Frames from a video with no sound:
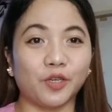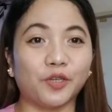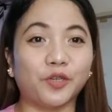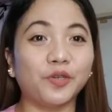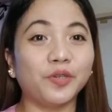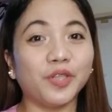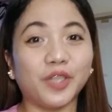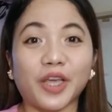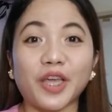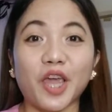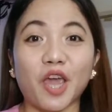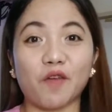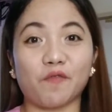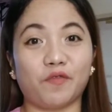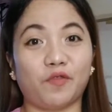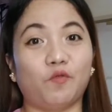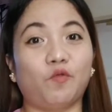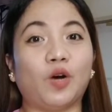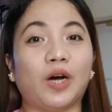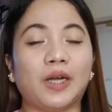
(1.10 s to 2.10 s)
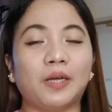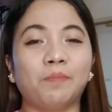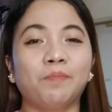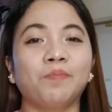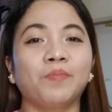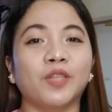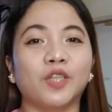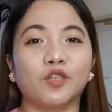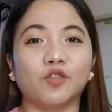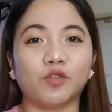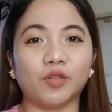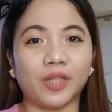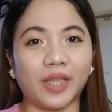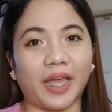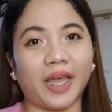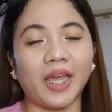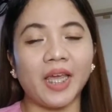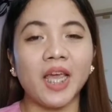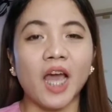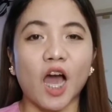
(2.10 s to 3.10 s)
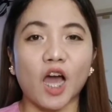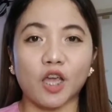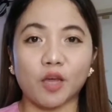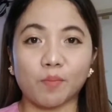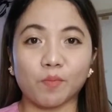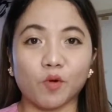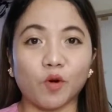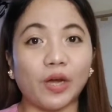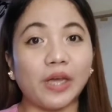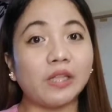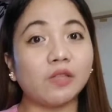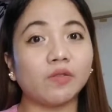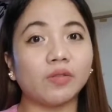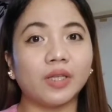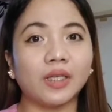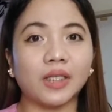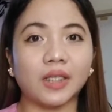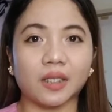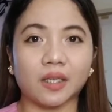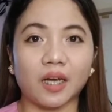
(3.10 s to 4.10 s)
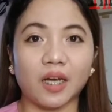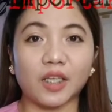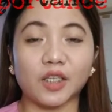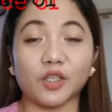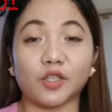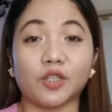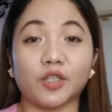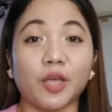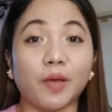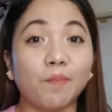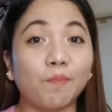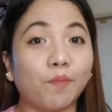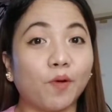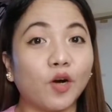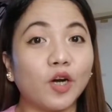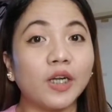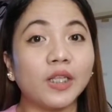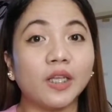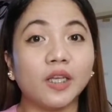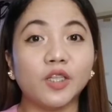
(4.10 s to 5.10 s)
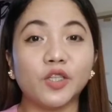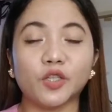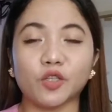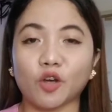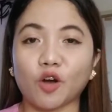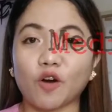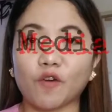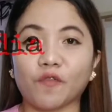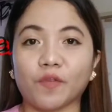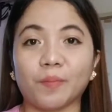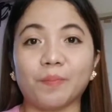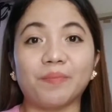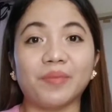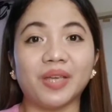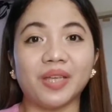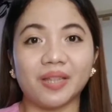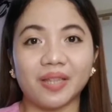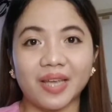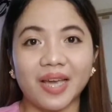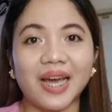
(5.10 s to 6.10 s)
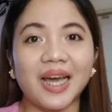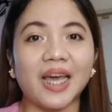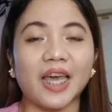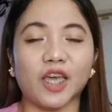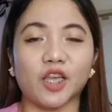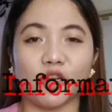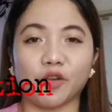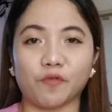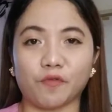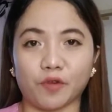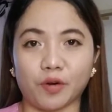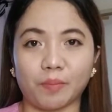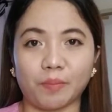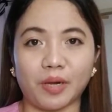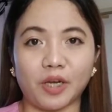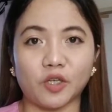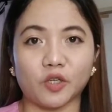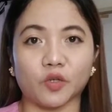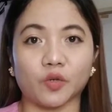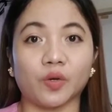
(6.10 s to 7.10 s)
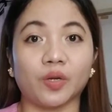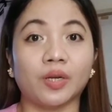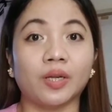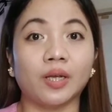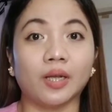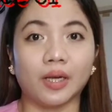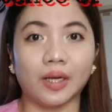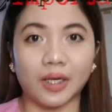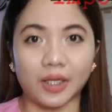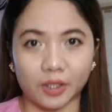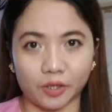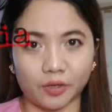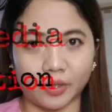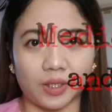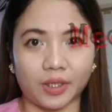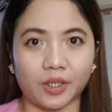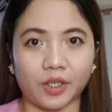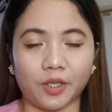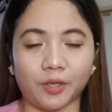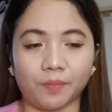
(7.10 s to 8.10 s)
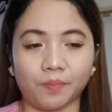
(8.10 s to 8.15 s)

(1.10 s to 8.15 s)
Good day everyone! Today, I am going to discuss the importance of media and information literacy.